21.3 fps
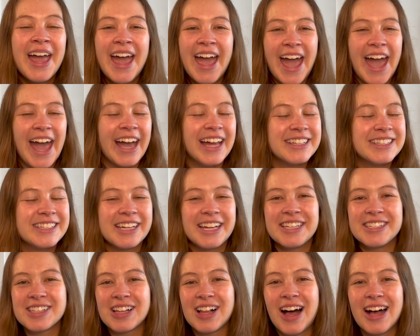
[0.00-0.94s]
And
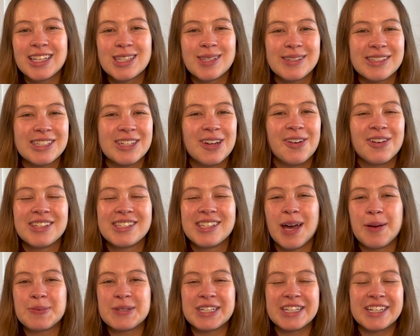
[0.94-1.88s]
today's class was no
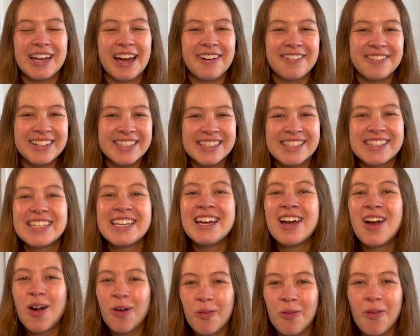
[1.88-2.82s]
exception. I was
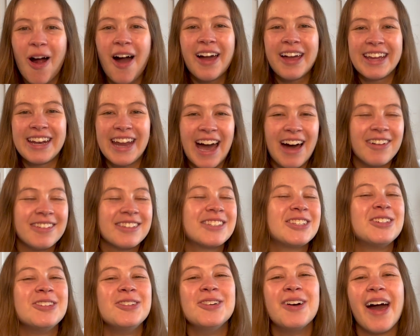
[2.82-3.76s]
rocking out
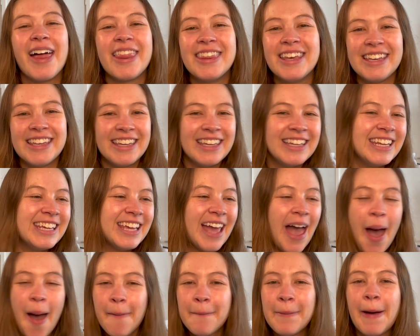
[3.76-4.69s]
to the
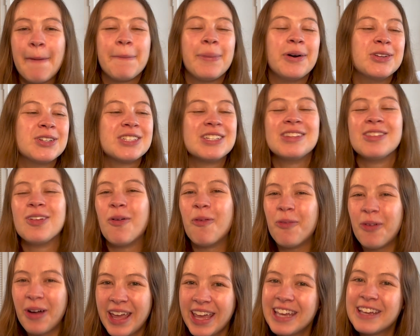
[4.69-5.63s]
EDM, pushing the
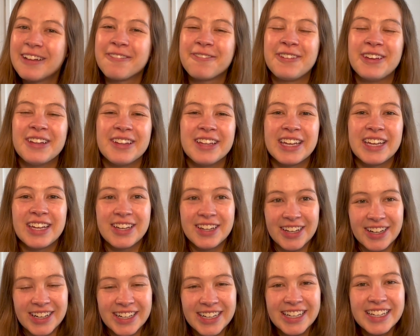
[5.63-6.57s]
weight, feeling
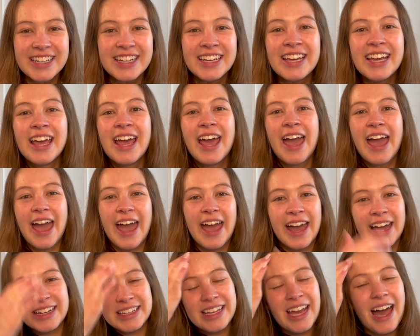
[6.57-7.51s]
good.
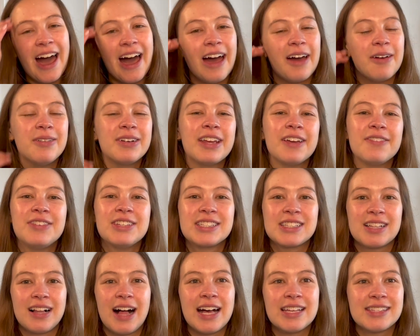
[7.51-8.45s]
And yeah, I would give
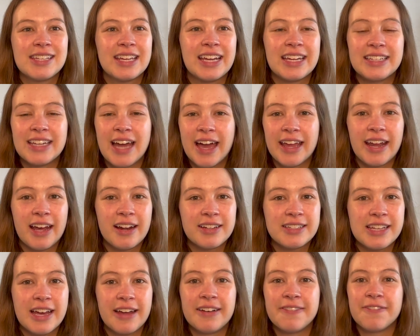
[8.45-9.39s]
this class like a 9 out
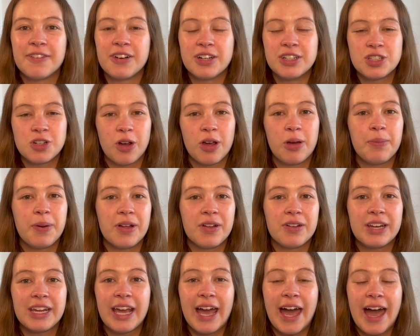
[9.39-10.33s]
of 10 for
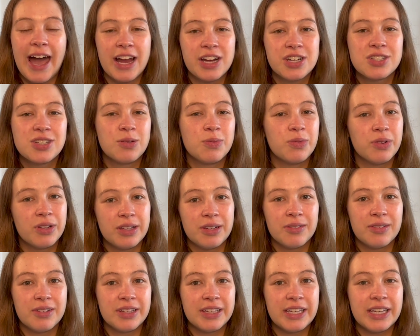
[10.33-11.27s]
enjoyability. I actually really,
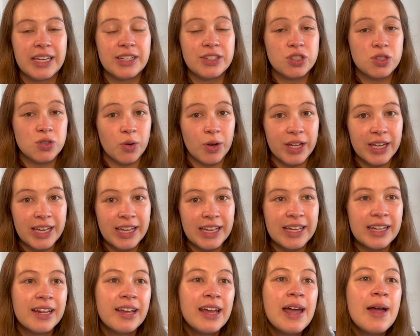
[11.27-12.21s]
really enjoyed it.